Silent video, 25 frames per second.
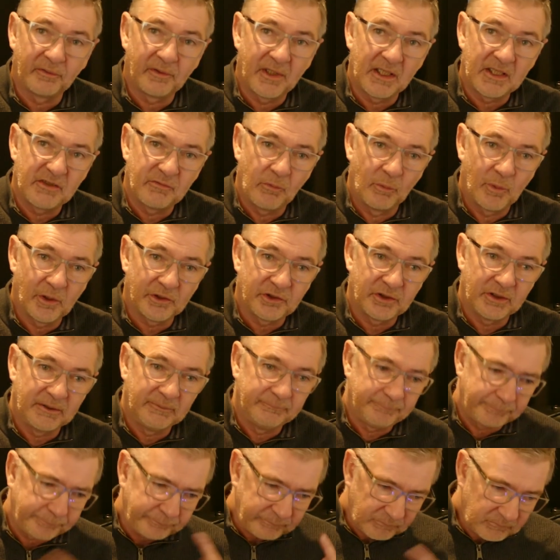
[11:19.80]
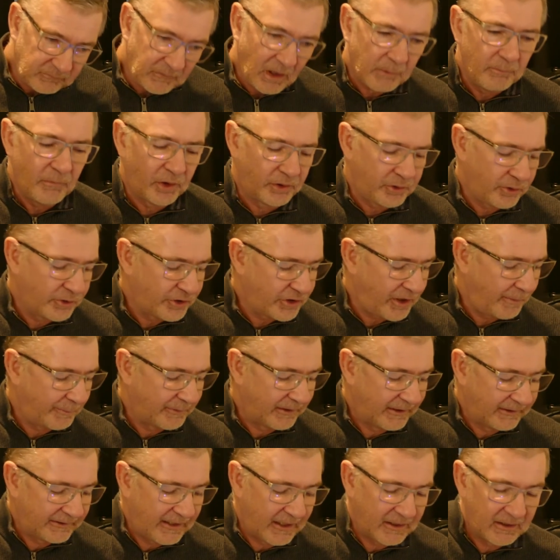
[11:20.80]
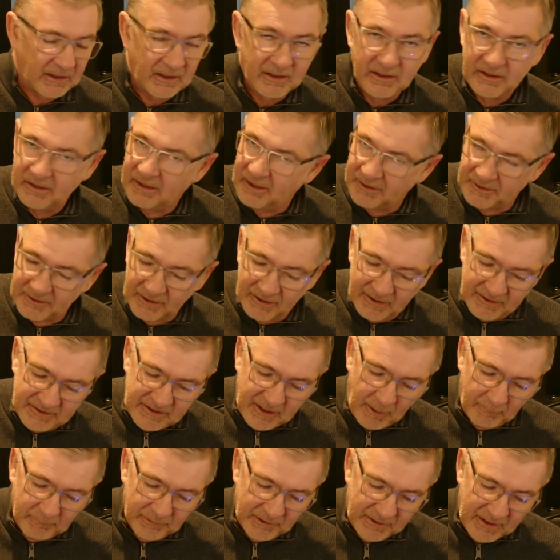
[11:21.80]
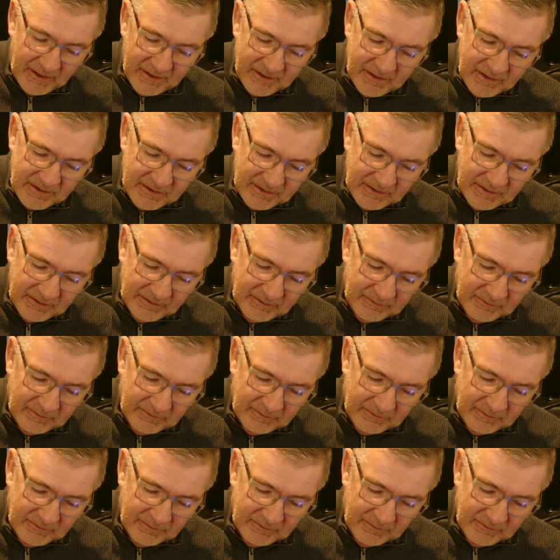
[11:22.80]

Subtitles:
thanks for watching. I might do something again in the next couple of days.